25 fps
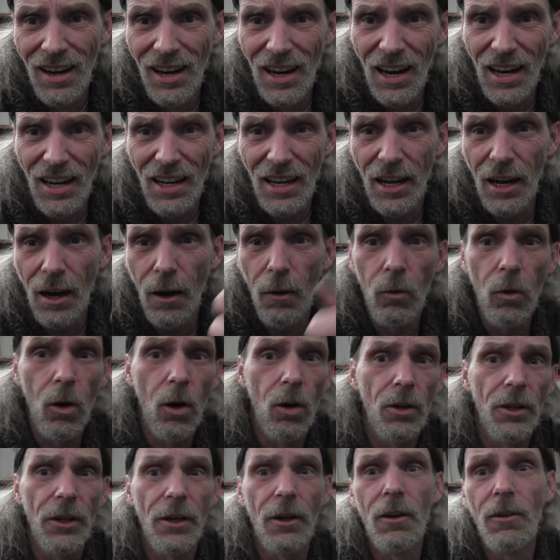And then I
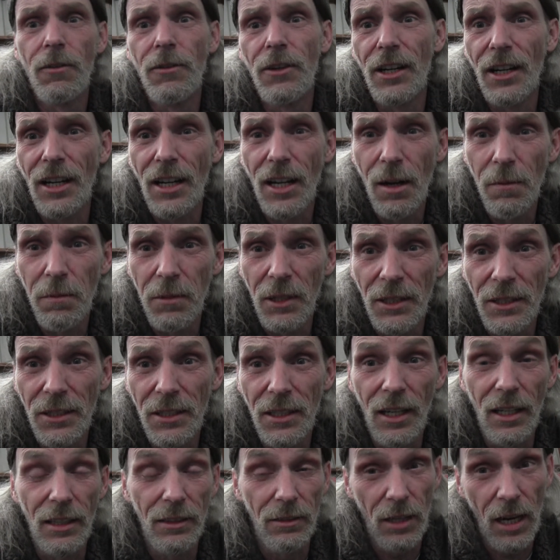rolled it over a couple of
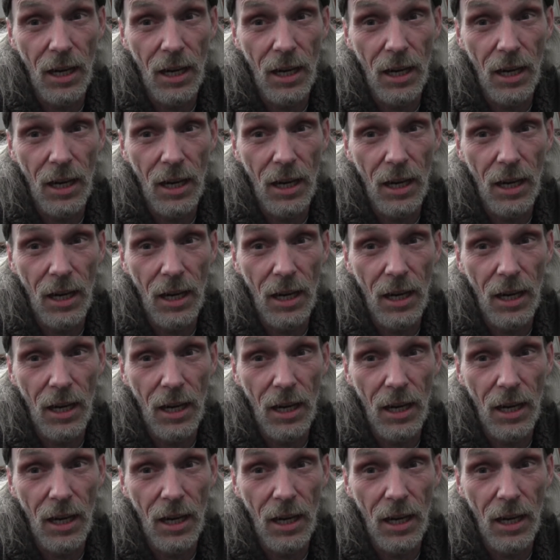times.